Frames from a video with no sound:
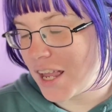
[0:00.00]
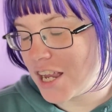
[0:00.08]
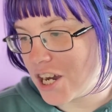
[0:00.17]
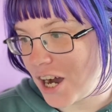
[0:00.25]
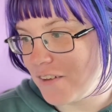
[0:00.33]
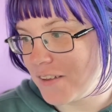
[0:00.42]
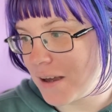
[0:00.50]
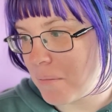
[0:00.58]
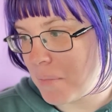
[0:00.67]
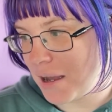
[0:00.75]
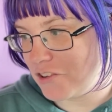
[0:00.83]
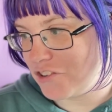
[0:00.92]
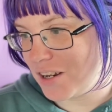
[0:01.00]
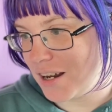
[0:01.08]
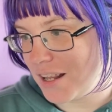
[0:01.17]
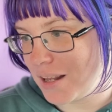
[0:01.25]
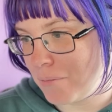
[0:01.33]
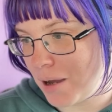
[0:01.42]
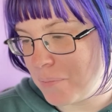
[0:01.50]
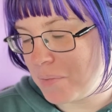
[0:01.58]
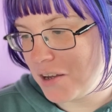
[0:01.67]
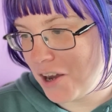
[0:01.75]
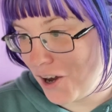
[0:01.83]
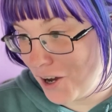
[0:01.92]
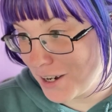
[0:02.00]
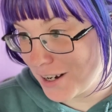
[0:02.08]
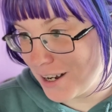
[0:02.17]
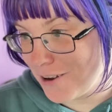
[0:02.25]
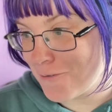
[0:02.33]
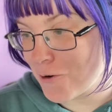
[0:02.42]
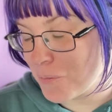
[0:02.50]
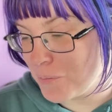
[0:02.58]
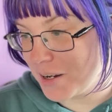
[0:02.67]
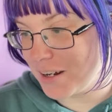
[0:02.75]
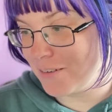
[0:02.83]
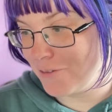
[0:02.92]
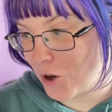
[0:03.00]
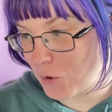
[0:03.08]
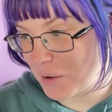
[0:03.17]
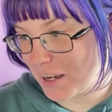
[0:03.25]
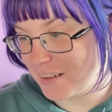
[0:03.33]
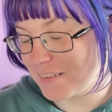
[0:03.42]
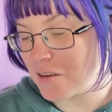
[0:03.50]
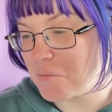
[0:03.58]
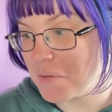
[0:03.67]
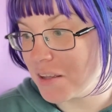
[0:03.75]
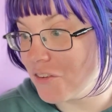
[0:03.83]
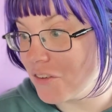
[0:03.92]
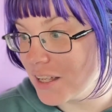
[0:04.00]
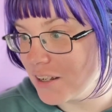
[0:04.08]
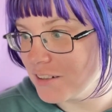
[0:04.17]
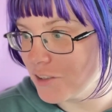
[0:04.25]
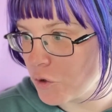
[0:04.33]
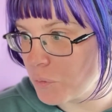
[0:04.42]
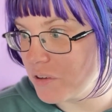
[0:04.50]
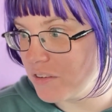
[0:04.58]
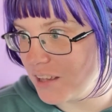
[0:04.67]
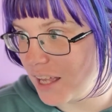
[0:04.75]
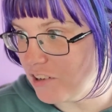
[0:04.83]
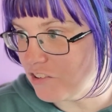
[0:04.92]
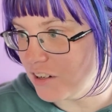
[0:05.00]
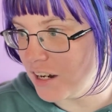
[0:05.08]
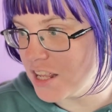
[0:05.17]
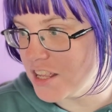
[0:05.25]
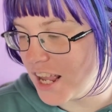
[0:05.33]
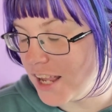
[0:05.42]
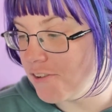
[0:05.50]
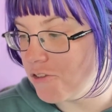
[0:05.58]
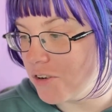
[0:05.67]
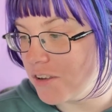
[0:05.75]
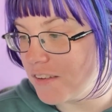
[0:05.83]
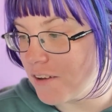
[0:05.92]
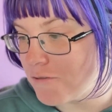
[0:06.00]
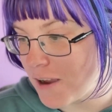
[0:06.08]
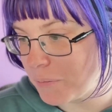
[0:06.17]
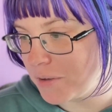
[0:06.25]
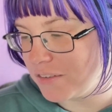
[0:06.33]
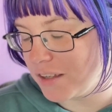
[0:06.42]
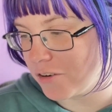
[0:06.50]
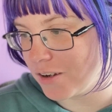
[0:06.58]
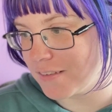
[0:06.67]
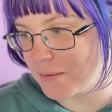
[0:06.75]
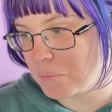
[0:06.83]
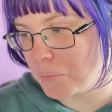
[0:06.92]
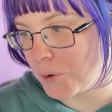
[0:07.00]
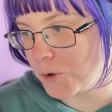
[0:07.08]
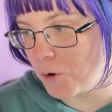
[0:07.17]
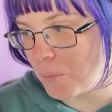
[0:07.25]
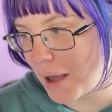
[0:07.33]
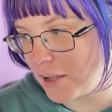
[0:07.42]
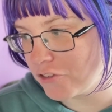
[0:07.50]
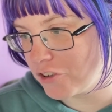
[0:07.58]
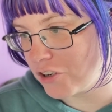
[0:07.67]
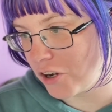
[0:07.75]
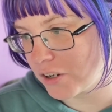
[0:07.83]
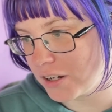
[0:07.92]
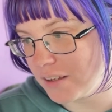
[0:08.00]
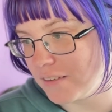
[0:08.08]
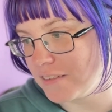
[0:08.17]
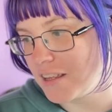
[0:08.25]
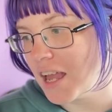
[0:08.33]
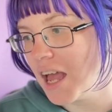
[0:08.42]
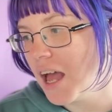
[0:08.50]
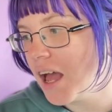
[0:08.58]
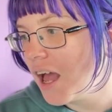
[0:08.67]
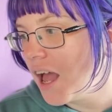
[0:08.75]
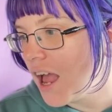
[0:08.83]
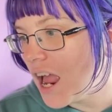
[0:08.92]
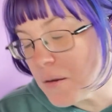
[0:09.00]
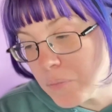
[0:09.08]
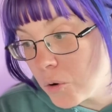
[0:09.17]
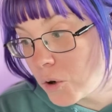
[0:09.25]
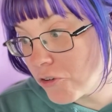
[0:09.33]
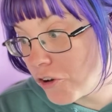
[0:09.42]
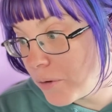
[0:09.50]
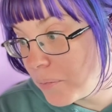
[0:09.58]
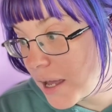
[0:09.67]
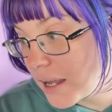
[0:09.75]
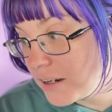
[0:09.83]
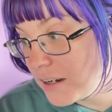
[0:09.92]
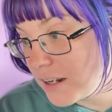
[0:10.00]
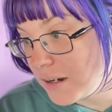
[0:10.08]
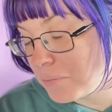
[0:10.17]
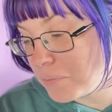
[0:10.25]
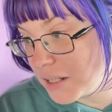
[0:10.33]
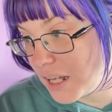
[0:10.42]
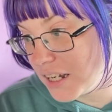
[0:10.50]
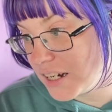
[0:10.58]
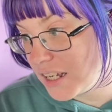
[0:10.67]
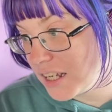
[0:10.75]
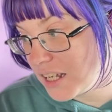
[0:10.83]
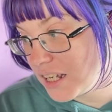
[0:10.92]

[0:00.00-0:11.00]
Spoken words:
a gothic mansion that might be haunted, forbidden romance, mental illness representation, dangerous family secrets, murder, passion, darkness, a portrait painted in blood.